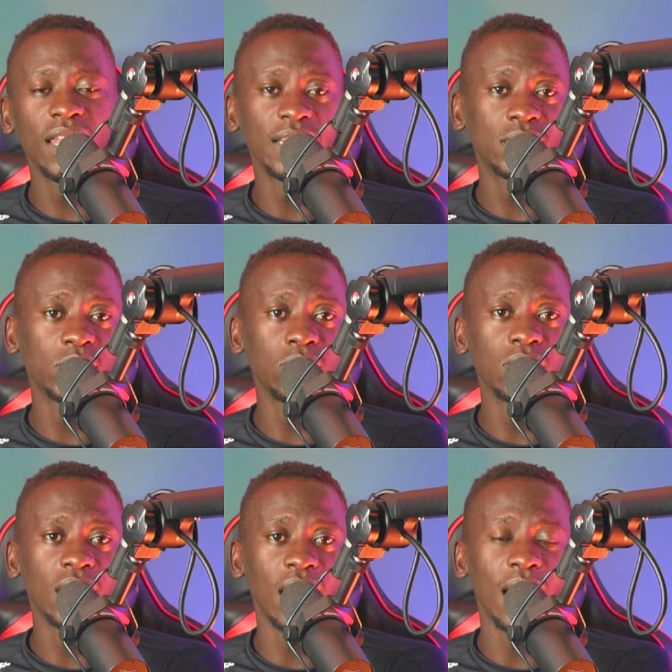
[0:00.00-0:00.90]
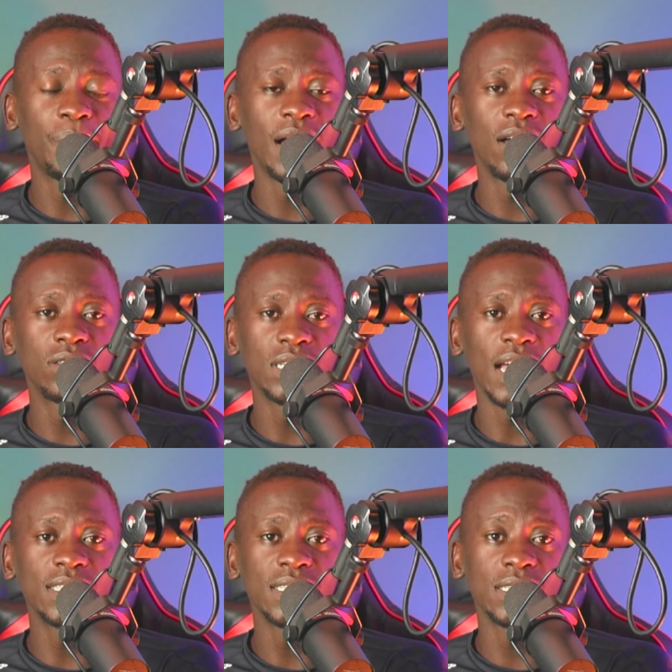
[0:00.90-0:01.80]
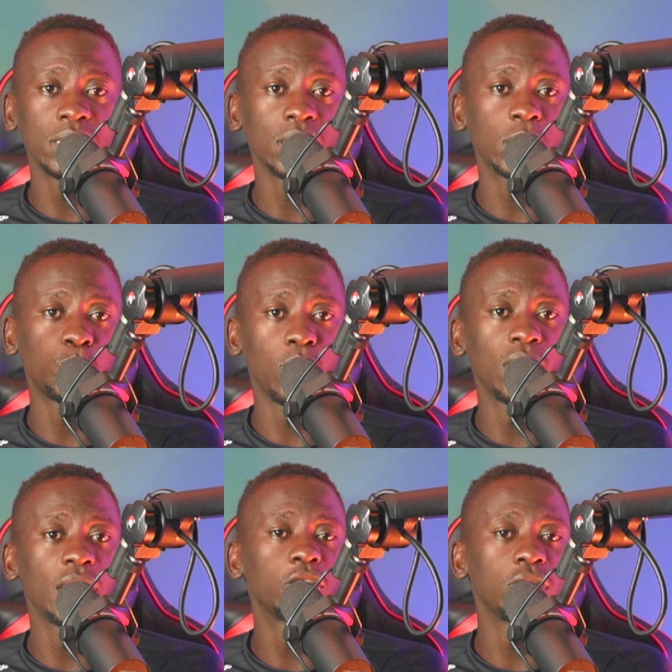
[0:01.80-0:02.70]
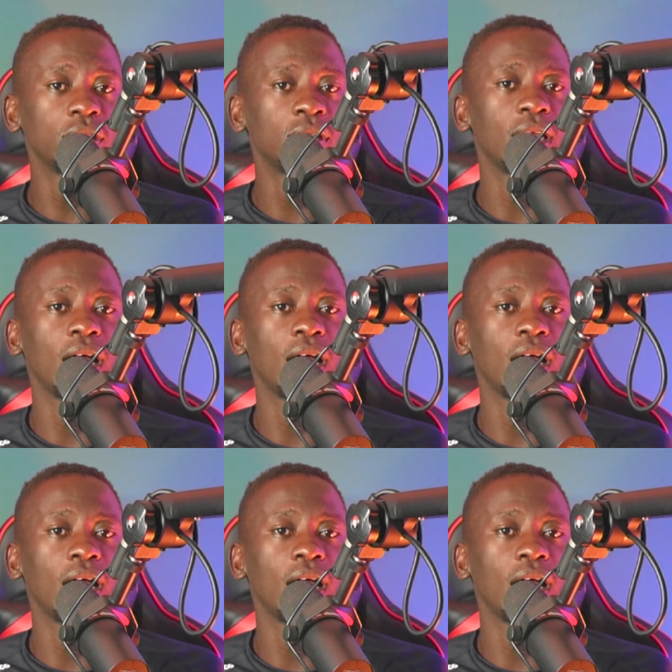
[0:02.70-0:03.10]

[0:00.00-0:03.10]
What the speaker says: let's talk about Arteta's exploration,